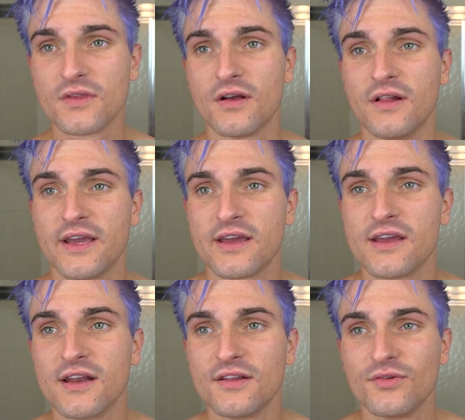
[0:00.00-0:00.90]
till like I
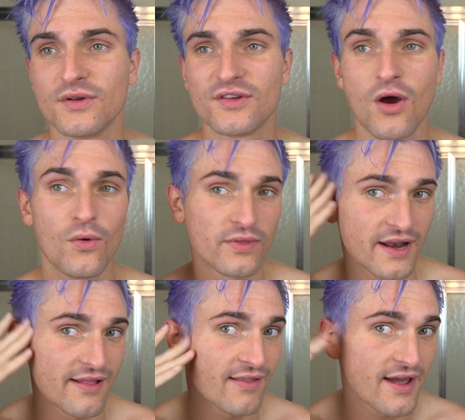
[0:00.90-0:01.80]
get it to a tone that
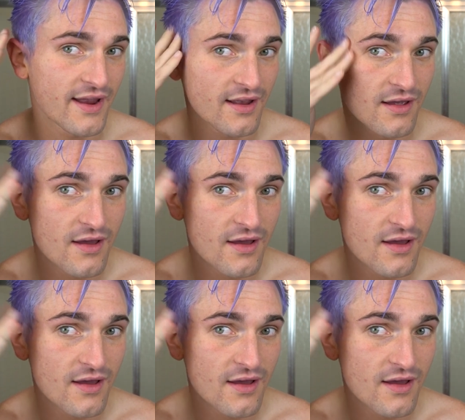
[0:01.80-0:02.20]
I like.